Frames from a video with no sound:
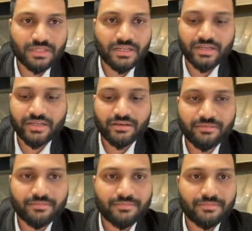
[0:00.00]
India?
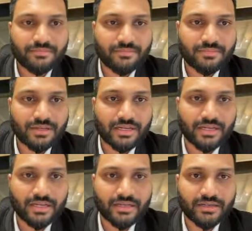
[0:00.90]

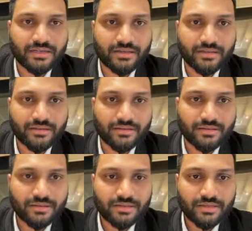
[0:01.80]
And
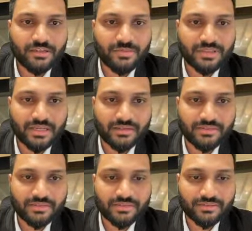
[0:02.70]
give me the
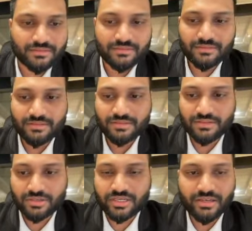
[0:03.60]
answer.
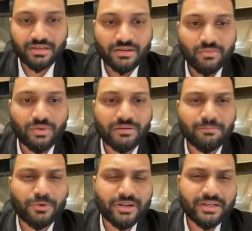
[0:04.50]
Okay.
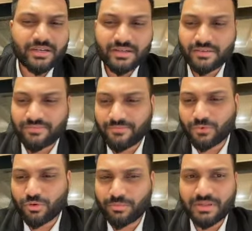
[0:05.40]

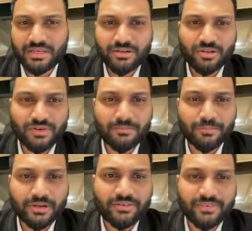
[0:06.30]
1.4 billion or
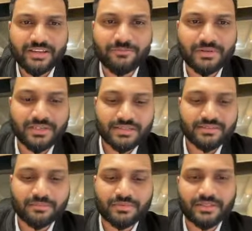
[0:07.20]
1.5 billion
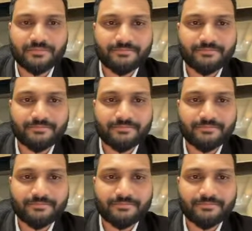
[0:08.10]
something.